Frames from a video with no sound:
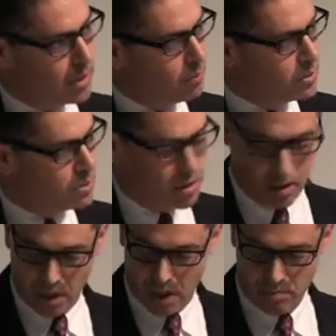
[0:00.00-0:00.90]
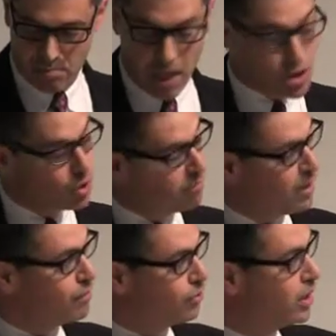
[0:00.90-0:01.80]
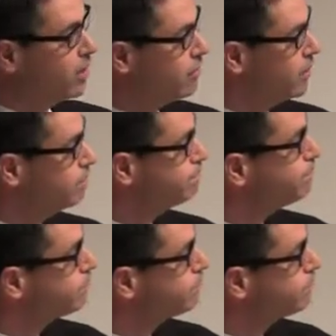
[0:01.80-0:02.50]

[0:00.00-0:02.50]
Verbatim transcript: it was a, a, major event for Netafim.